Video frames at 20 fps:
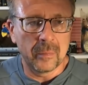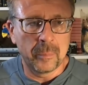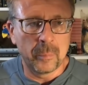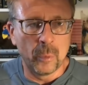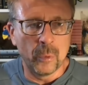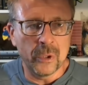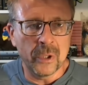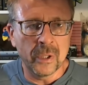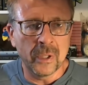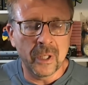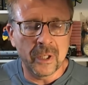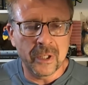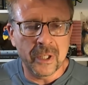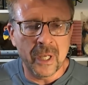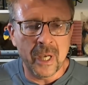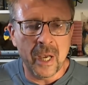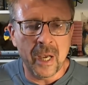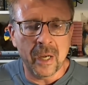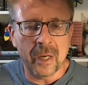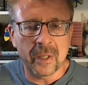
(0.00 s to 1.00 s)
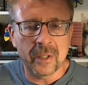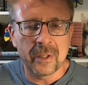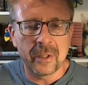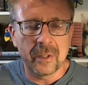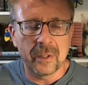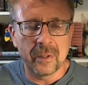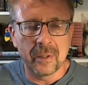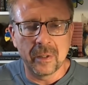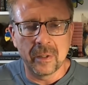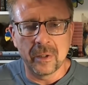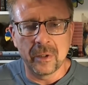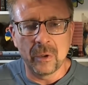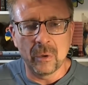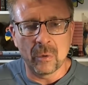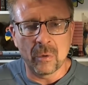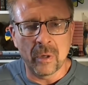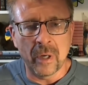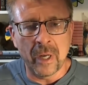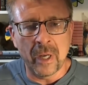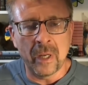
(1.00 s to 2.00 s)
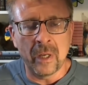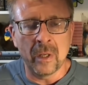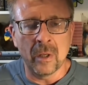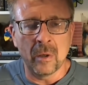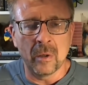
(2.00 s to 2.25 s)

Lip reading: Putin attacked Ukraine